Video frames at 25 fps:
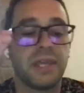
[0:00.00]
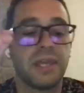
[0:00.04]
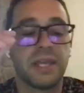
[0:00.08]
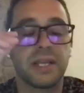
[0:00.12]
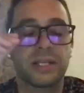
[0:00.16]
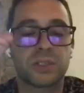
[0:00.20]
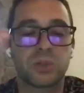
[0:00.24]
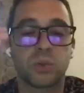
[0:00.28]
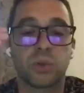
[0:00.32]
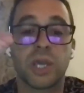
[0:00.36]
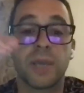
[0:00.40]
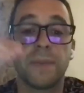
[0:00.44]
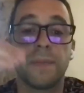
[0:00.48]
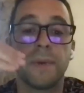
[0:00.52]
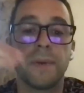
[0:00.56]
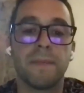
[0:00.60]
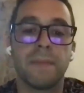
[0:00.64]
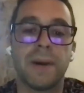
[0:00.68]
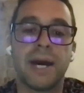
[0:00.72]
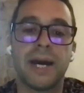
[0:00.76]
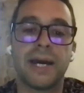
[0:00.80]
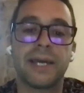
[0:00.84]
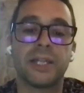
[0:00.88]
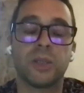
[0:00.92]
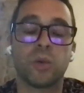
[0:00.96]
things to keep in
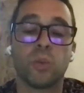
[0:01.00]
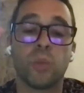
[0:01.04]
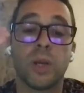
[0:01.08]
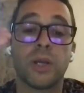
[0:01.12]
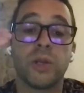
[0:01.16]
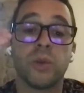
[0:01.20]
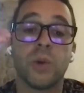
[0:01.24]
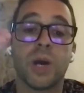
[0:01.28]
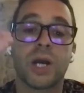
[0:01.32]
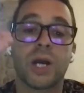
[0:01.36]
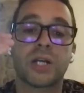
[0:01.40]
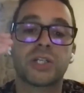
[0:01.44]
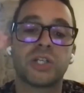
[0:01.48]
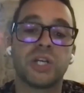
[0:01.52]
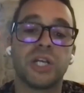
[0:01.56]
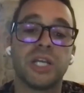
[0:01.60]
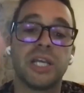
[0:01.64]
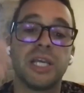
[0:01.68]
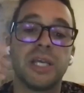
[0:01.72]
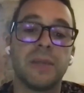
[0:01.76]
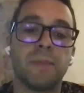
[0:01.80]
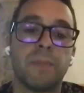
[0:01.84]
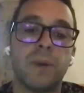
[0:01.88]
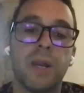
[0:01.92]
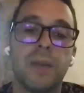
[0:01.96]
mind when you actually
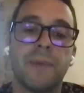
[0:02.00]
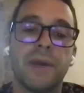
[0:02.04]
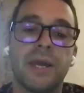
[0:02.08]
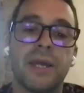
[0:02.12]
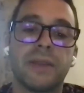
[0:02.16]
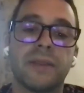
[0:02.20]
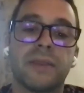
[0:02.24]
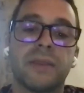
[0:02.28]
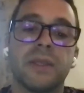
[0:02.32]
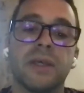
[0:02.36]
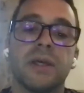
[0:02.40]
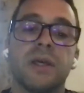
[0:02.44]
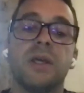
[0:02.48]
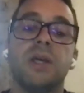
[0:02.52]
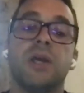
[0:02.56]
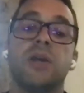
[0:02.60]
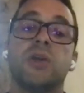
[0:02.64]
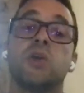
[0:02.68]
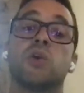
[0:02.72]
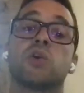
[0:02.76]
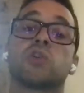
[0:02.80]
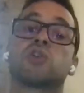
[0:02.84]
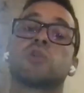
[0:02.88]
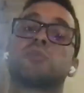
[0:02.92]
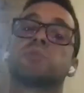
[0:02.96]
implement
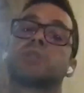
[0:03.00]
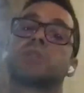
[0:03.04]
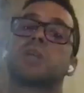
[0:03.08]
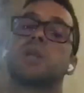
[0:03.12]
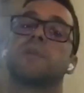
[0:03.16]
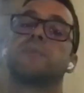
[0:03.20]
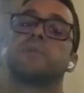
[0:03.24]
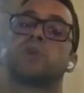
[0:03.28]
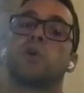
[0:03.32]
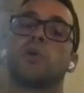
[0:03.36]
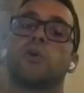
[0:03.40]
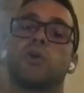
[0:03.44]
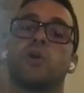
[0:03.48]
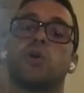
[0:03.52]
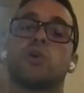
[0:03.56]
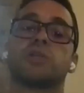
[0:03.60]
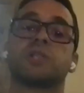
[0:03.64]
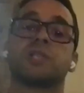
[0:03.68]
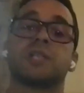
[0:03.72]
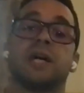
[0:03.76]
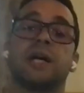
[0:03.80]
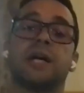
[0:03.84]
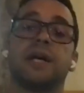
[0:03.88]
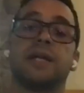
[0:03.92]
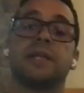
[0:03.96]
your subscription on your
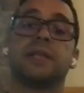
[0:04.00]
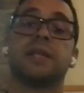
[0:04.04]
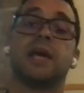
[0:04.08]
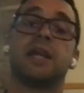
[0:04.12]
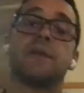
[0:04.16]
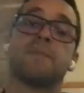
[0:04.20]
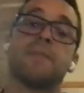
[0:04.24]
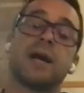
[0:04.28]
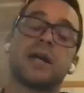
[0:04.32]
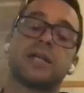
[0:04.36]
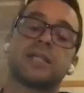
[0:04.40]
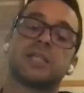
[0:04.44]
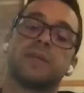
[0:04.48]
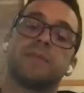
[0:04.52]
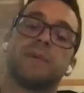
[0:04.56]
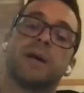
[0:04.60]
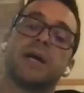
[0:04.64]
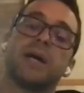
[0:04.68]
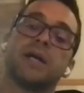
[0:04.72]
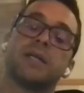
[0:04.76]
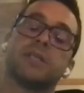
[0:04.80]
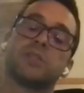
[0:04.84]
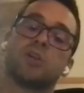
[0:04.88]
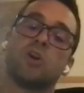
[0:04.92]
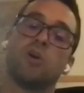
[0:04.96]
site and
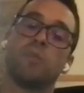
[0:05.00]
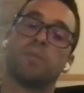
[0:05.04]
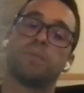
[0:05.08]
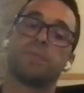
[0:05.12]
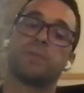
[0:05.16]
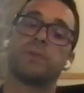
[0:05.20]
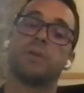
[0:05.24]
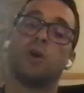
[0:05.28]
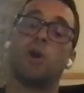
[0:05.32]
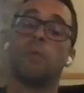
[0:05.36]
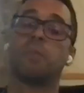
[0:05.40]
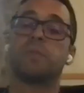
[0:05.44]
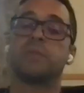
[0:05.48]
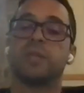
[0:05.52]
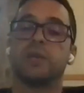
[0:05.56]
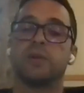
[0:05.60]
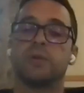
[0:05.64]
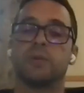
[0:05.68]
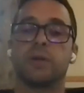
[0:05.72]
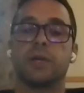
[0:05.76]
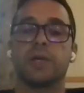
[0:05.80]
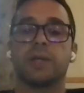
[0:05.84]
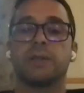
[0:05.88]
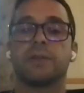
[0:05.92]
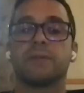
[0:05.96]
maximize
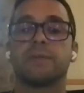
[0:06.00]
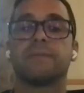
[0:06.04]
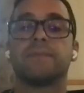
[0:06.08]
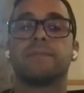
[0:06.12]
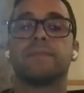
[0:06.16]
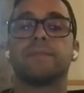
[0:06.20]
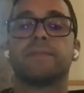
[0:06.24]
opt-in rate.